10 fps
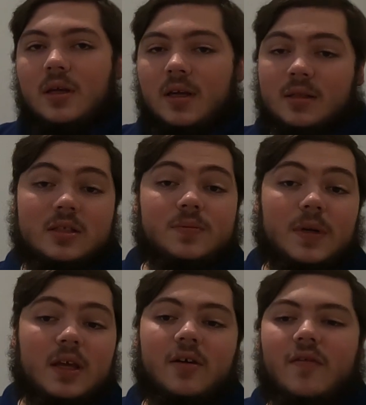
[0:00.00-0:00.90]
And
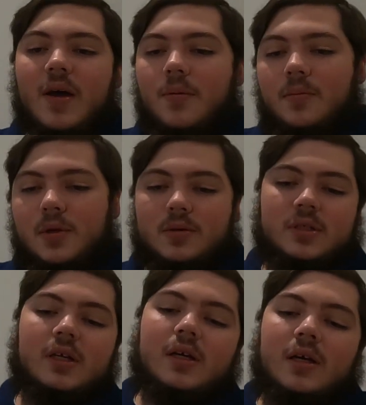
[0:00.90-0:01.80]
speaking of Apple
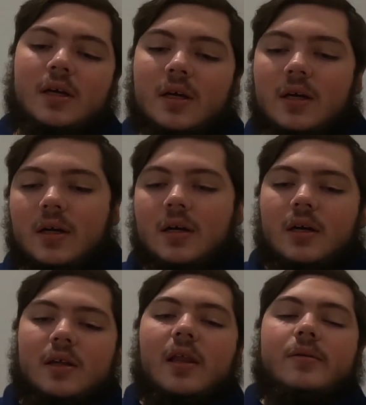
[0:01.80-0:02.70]
Music,
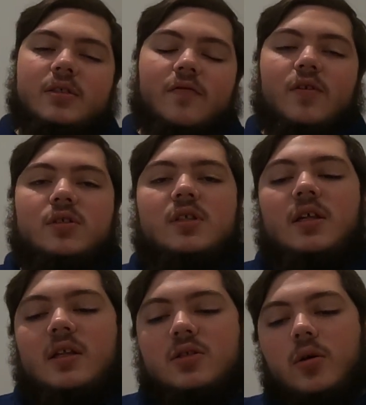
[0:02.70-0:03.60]
that was the first
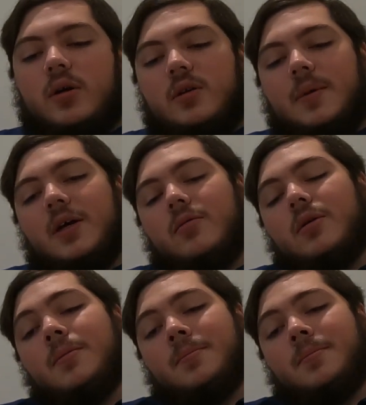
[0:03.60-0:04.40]
thing they talked about.